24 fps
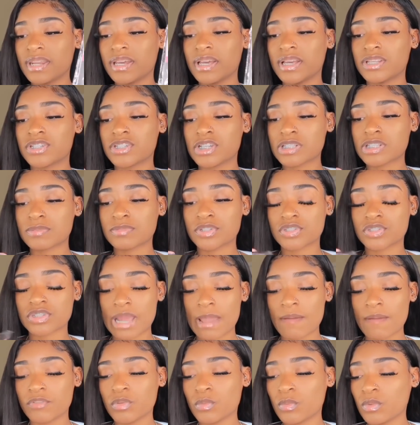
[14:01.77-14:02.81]
an adjustable
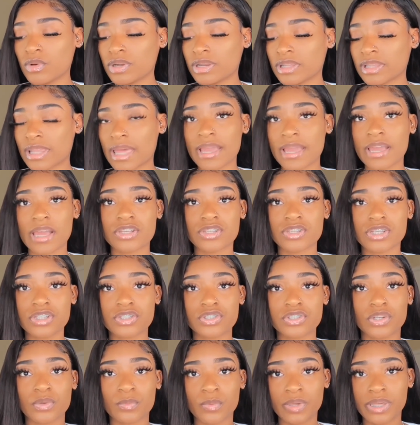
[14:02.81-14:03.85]
strap if you want to, like,
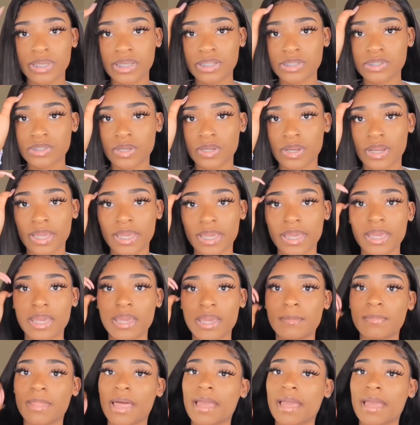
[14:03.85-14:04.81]
adjust your wig to your head.